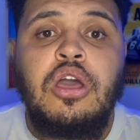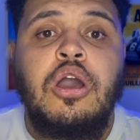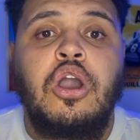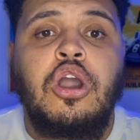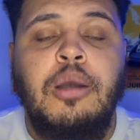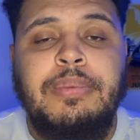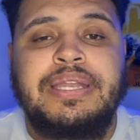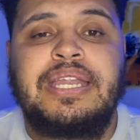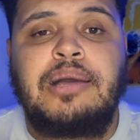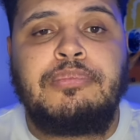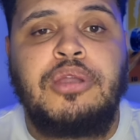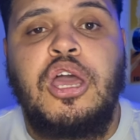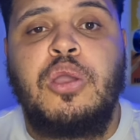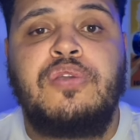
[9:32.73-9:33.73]
Comment down
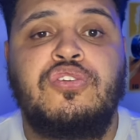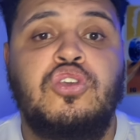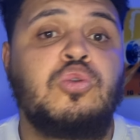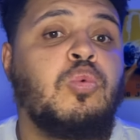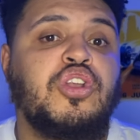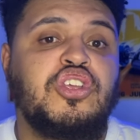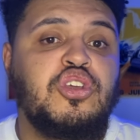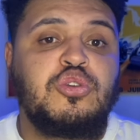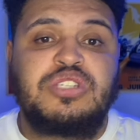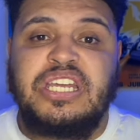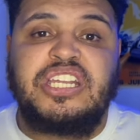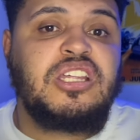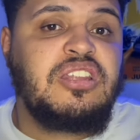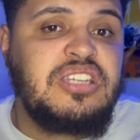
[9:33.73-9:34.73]
below if you want to use
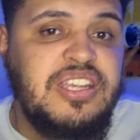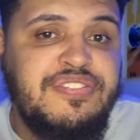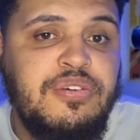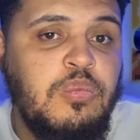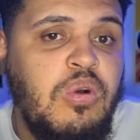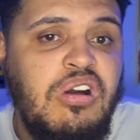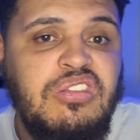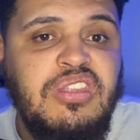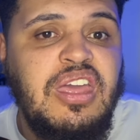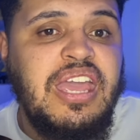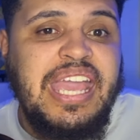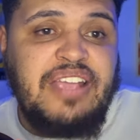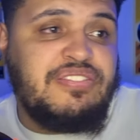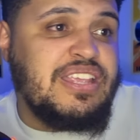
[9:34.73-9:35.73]
any other different one,
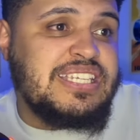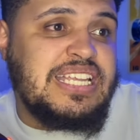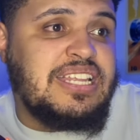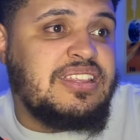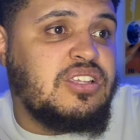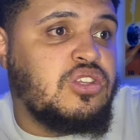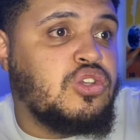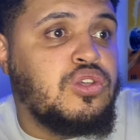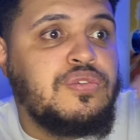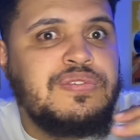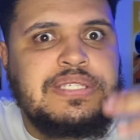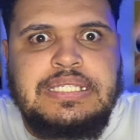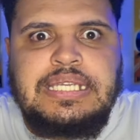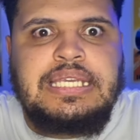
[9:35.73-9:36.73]
if there's anything you've
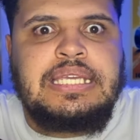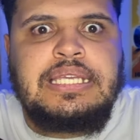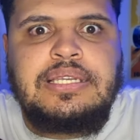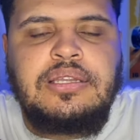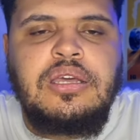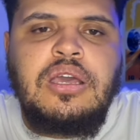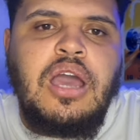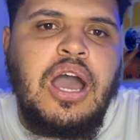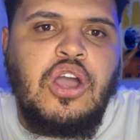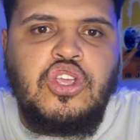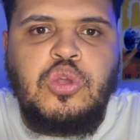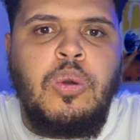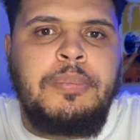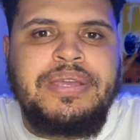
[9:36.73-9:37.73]
seen or
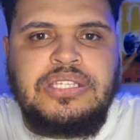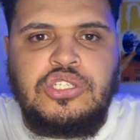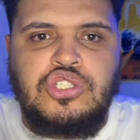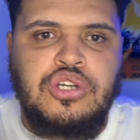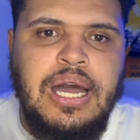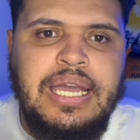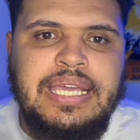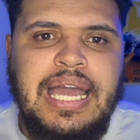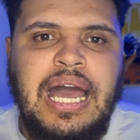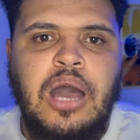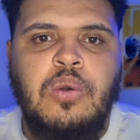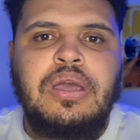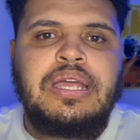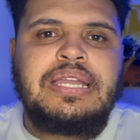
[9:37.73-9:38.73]
you want me to try
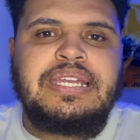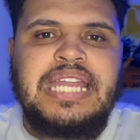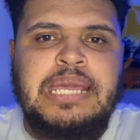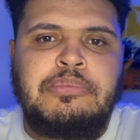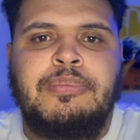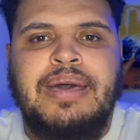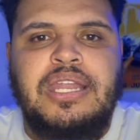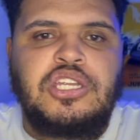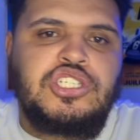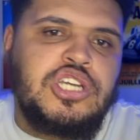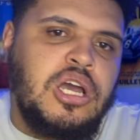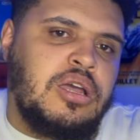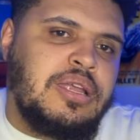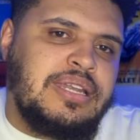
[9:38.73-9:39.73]
out. Name a
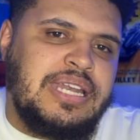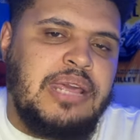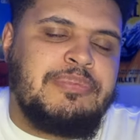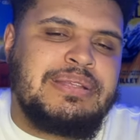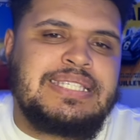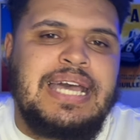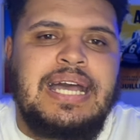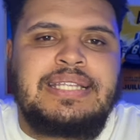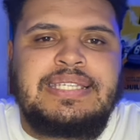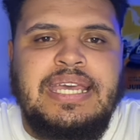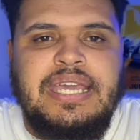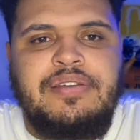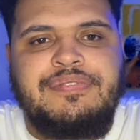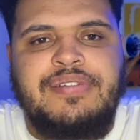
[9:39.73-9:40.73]
manager, name a
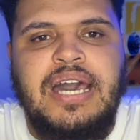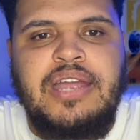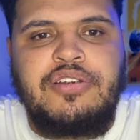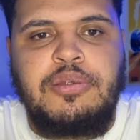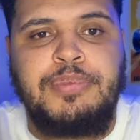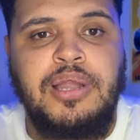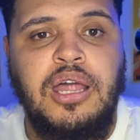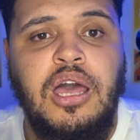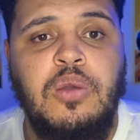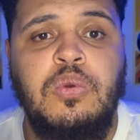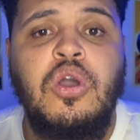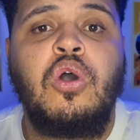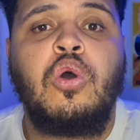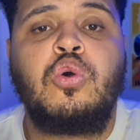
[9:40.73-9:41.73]
tactic, fire it below.
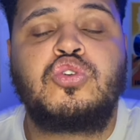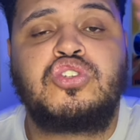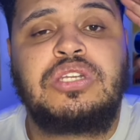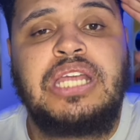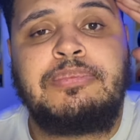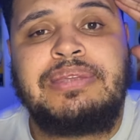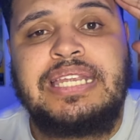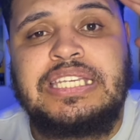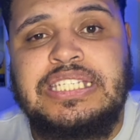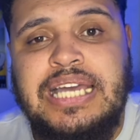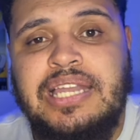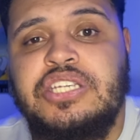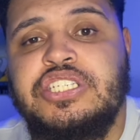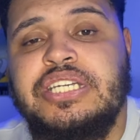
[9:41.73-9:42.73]
Also name any
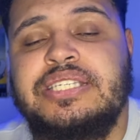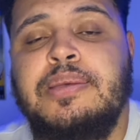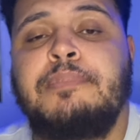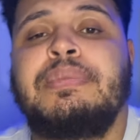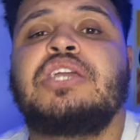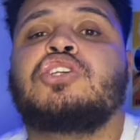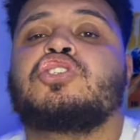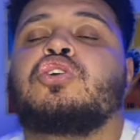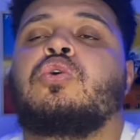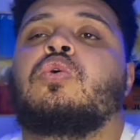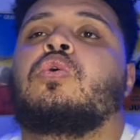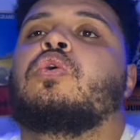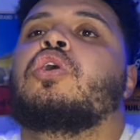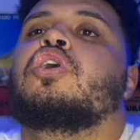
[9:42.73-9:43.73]
challenges, and make
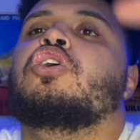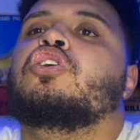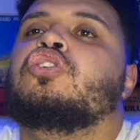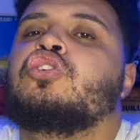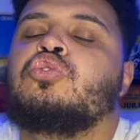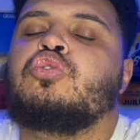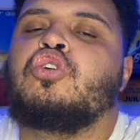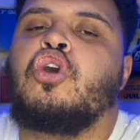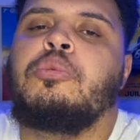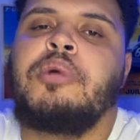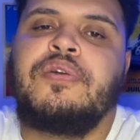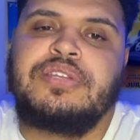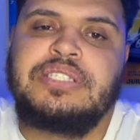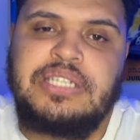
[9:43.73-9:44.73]
sure you come
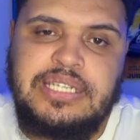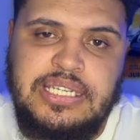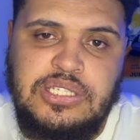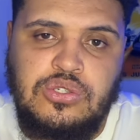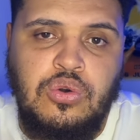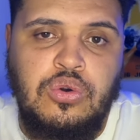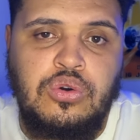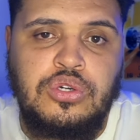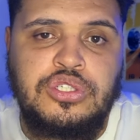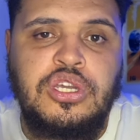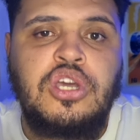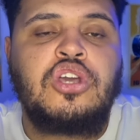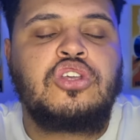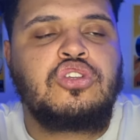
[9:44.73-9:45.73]
over to the Discord,
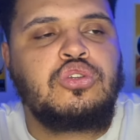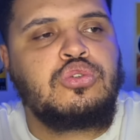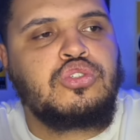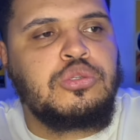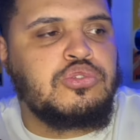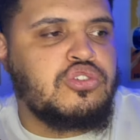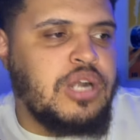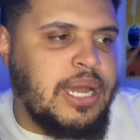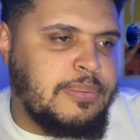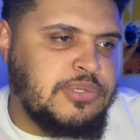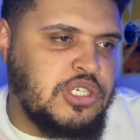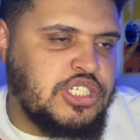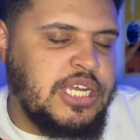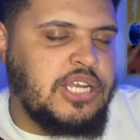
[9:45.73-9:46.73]
you subscribe to
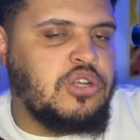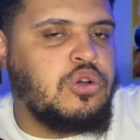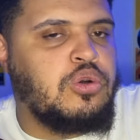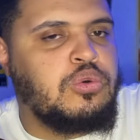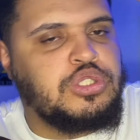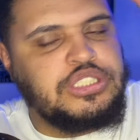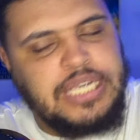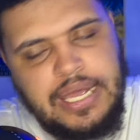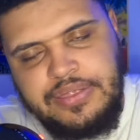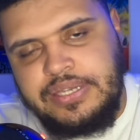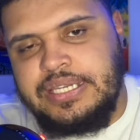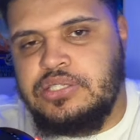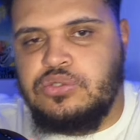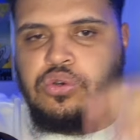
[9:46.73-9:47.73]
the channel, share the
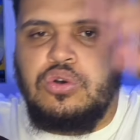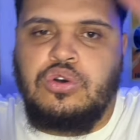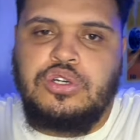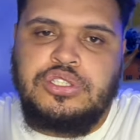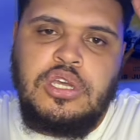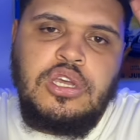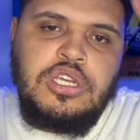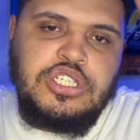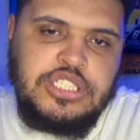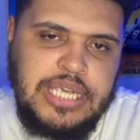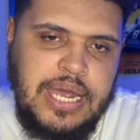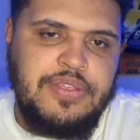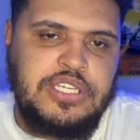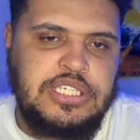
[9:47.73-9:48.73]
Discord,
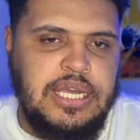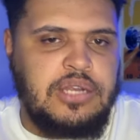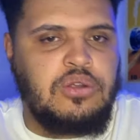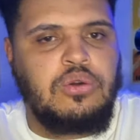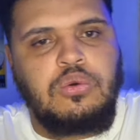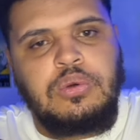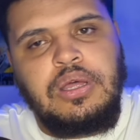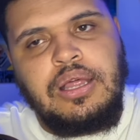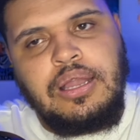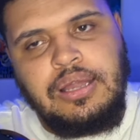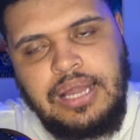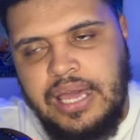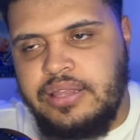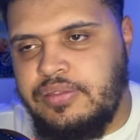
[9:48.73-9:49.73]
share the channel,
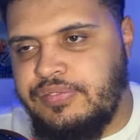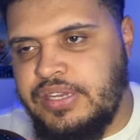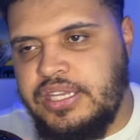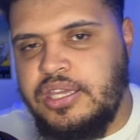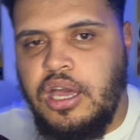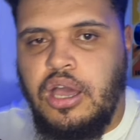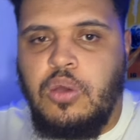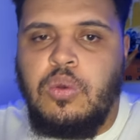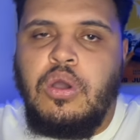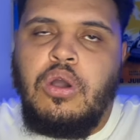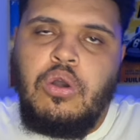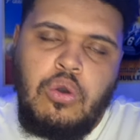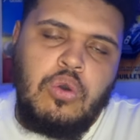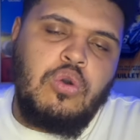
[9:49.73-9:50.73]
like the video,
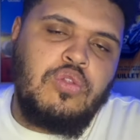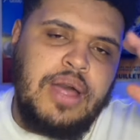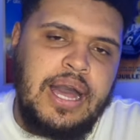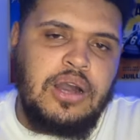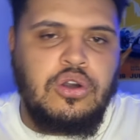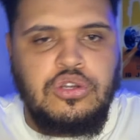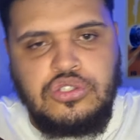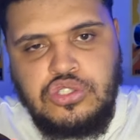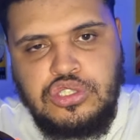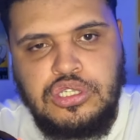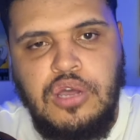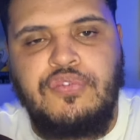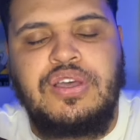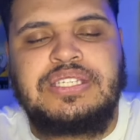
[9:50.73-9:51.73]
all that good
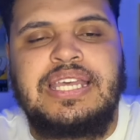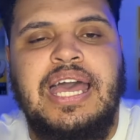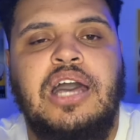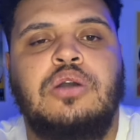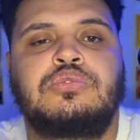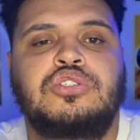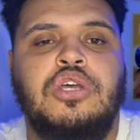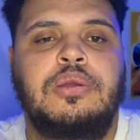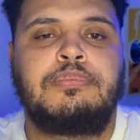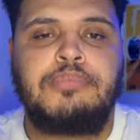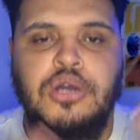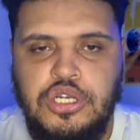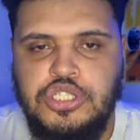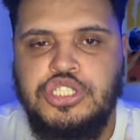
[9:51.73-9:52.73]
stuff, because it helps so
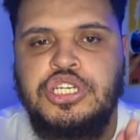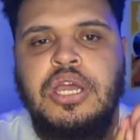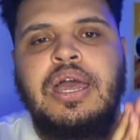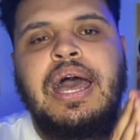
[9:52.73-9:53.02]
much.